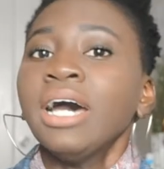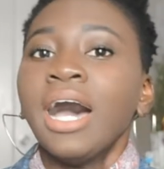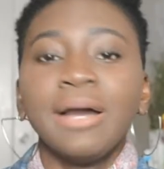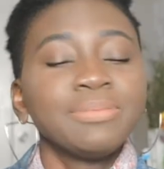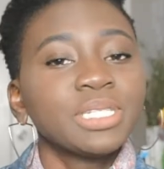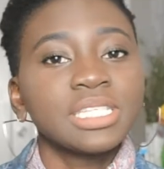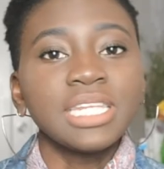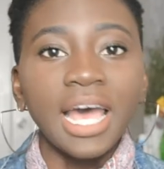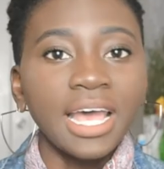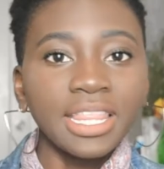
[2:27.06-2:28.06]
I'm just
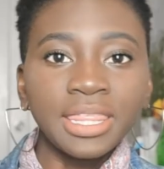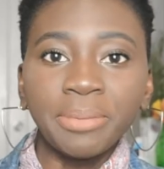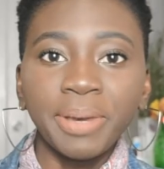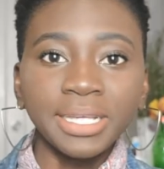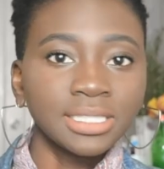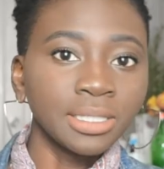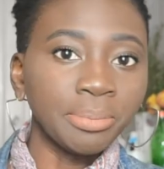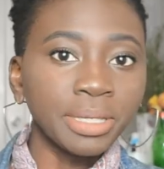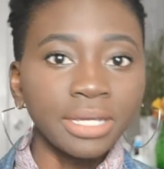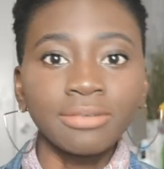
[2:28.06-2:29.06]
not the best to
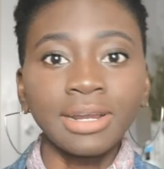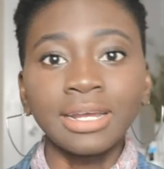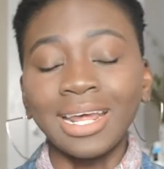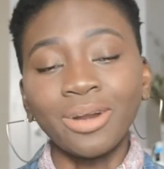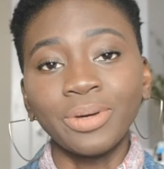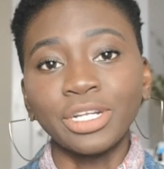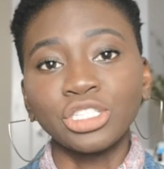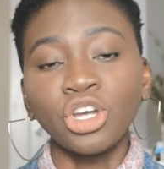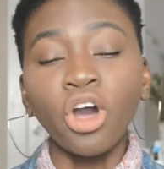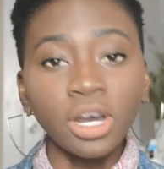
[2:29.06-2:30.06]
be around. I don't want
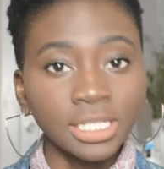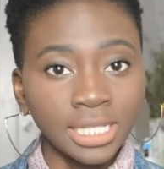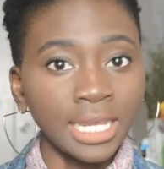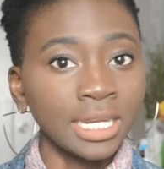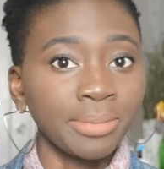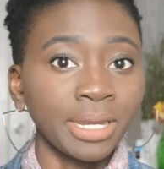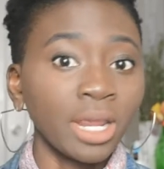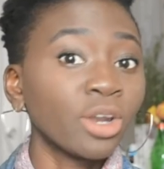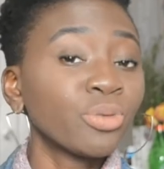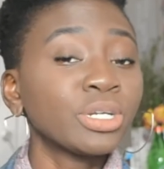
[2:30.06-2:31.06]
to talk to anybody.
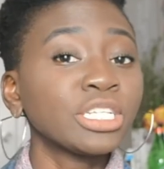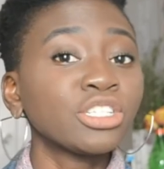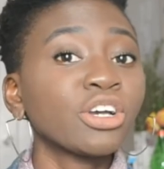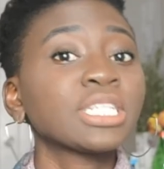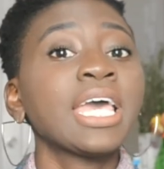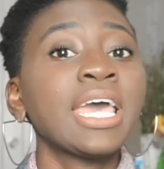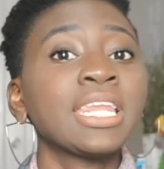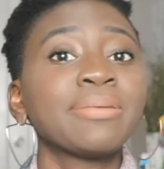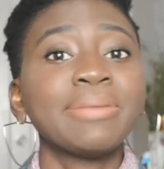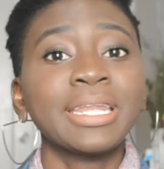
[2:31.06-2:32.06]
I don't want to talk to
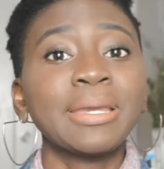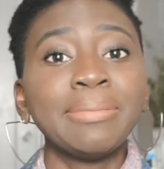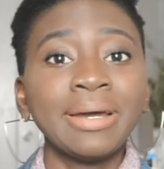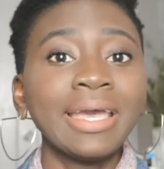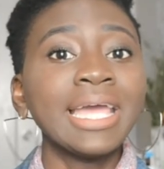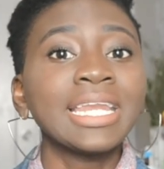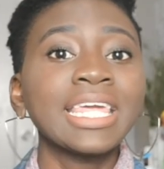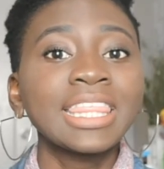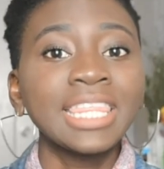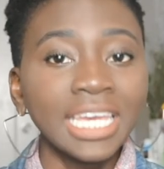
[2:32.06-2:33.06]
anybody about
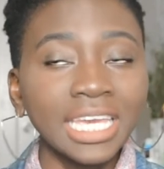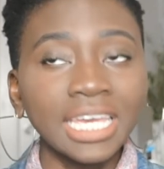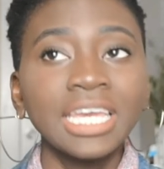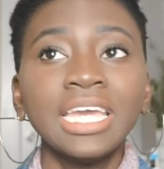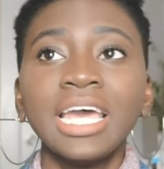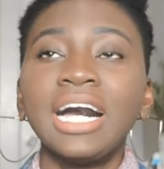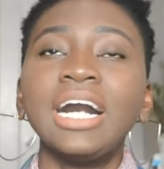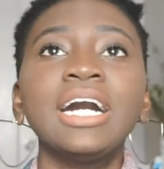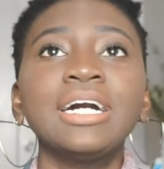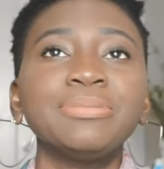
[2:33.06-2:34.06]
anything.
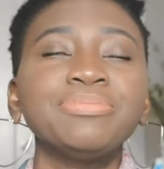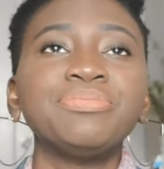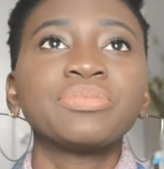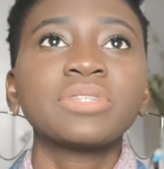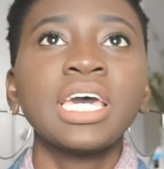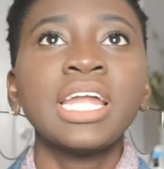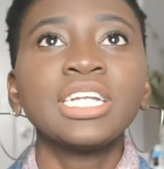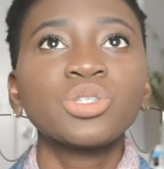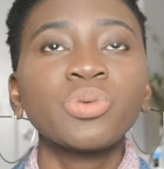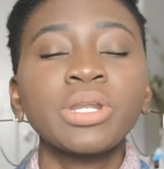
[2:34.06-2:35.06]
And I
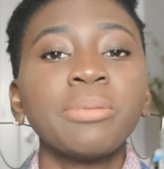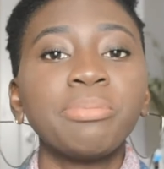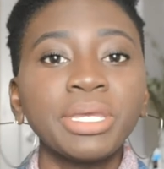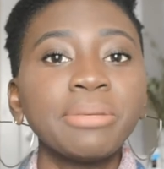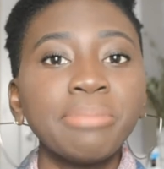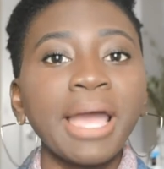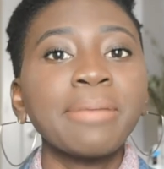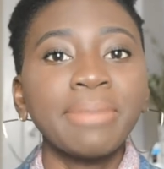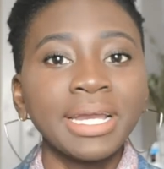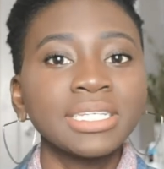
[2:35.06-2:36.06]
just want to be by
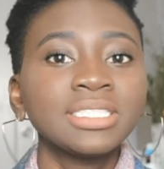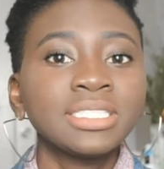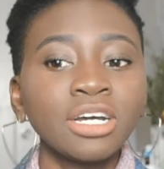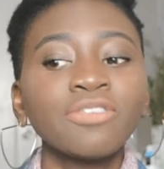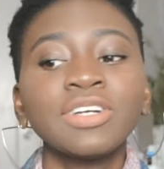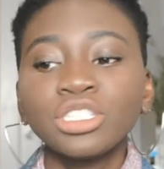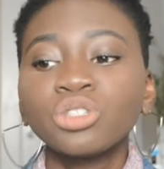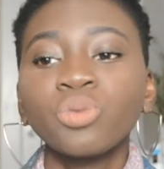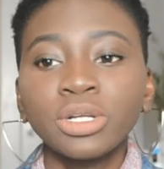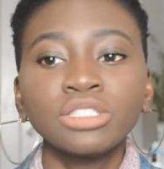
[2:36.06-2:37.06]
myself. I
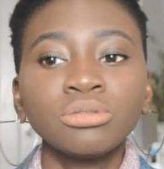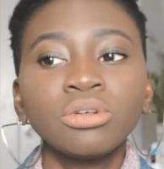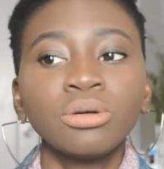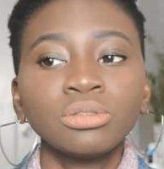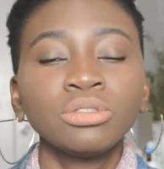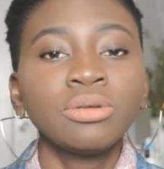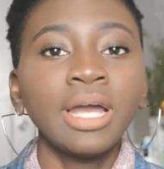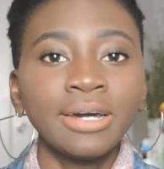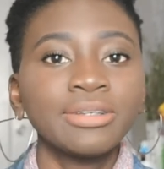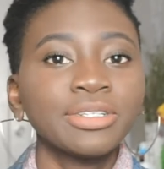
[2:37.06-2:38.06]
just want to go to
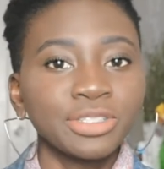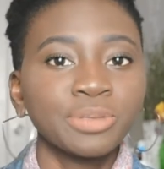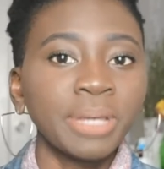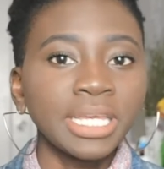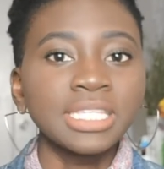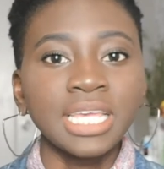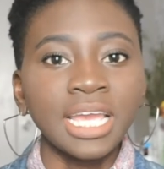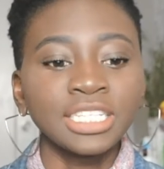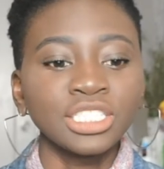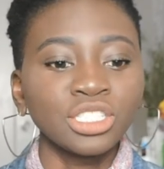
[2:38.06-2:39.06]
outer space. Like,
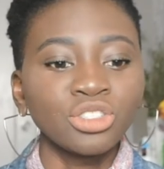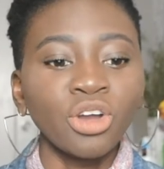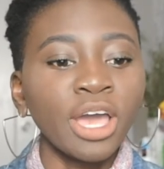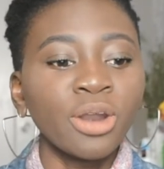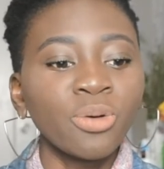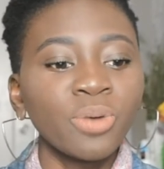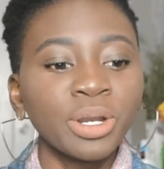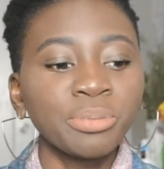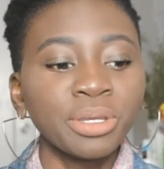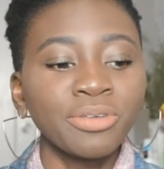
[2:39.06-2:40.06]
I don't
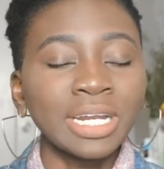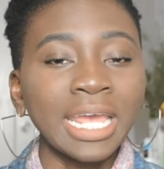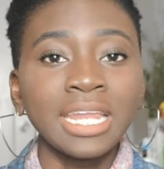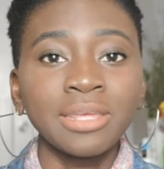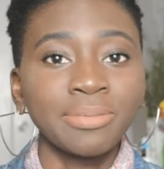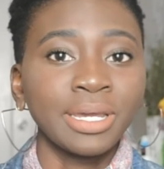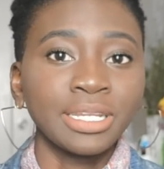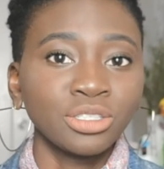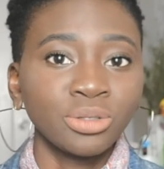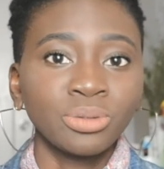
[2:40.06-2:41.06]
want to be around
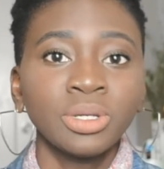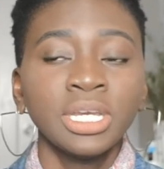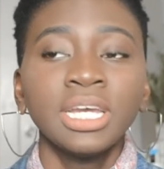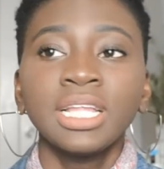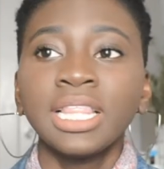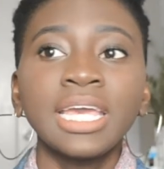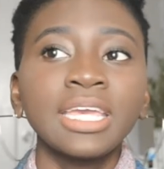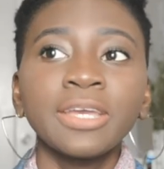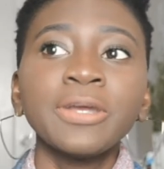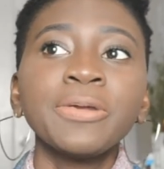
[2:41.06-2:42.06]
anybody. So, like,